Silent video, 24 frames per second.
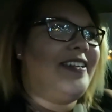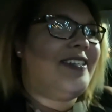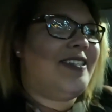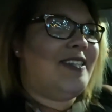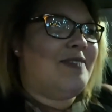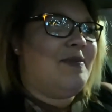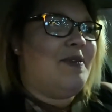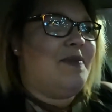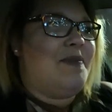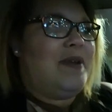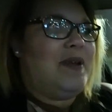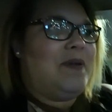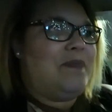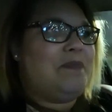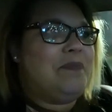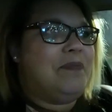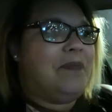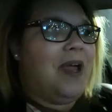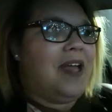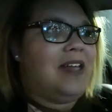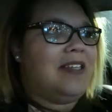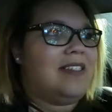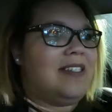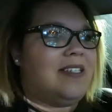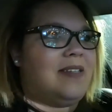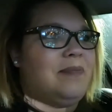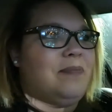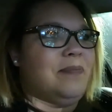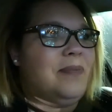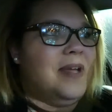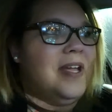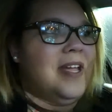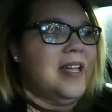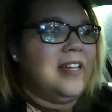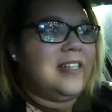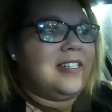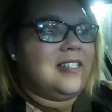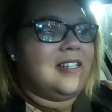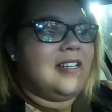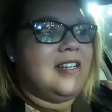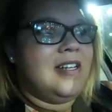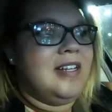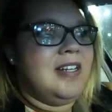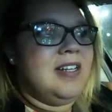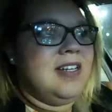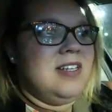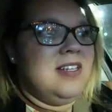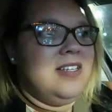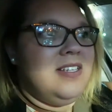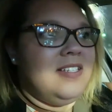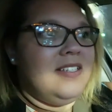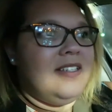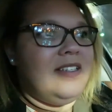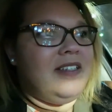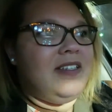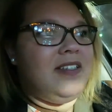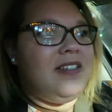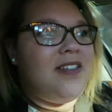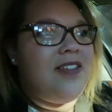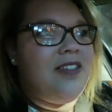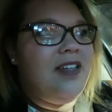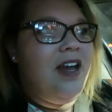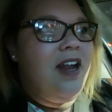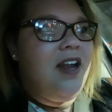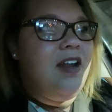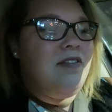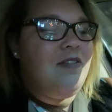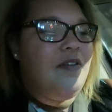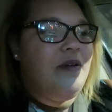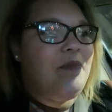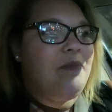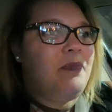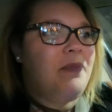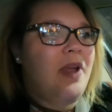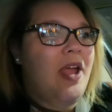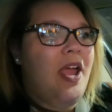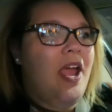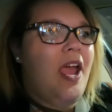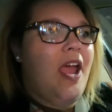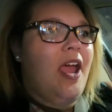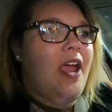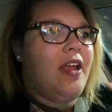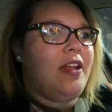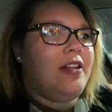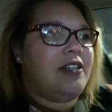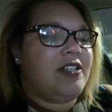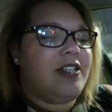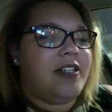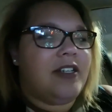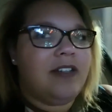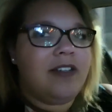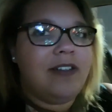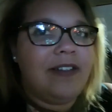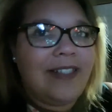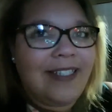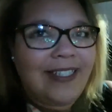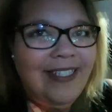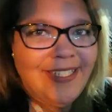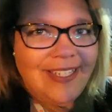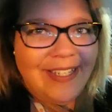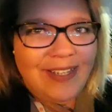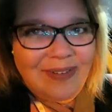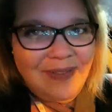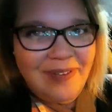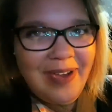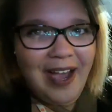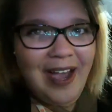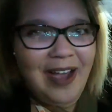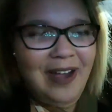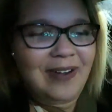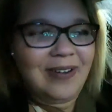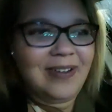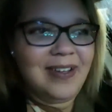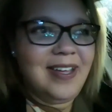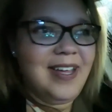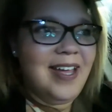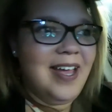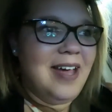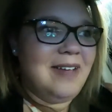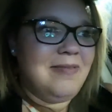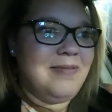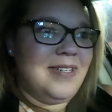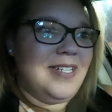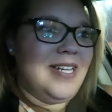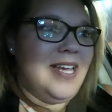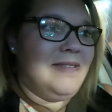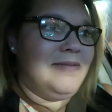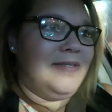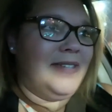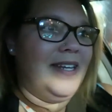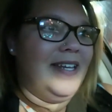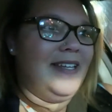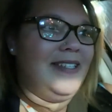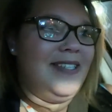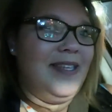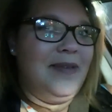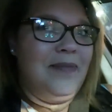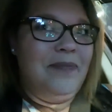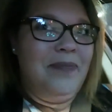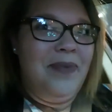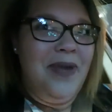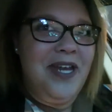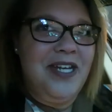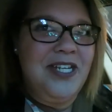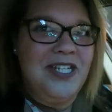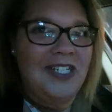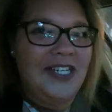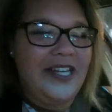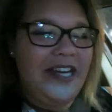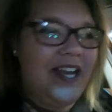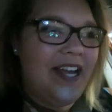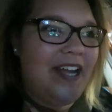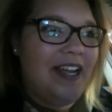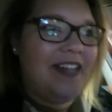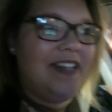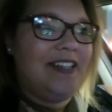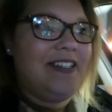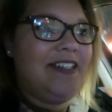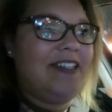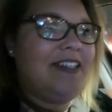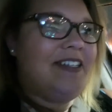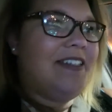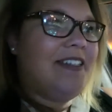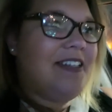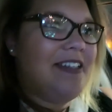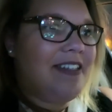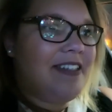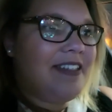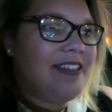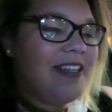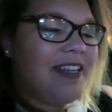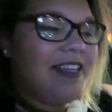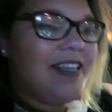so let me be a basic bitch. Son of a bitch. Wow, how many times can I say bitch tonight? Jesus.